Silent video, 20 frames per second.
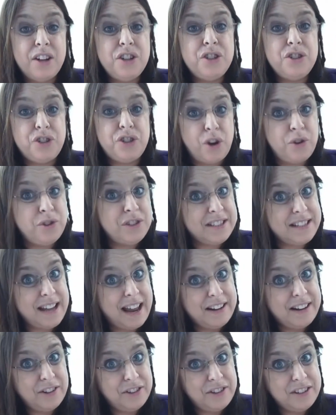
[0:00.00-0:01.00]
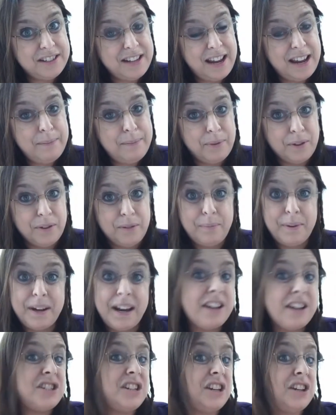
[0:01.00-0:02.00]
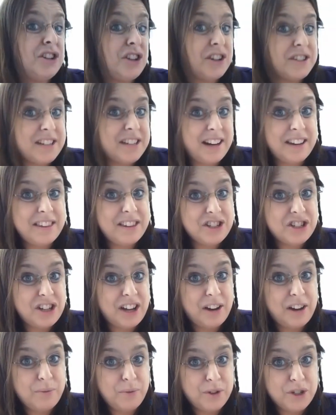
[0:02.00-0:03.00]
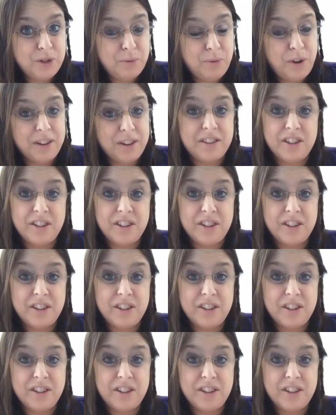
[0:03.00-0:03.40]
don't stand on the table, but actually you're not telling the child what you want.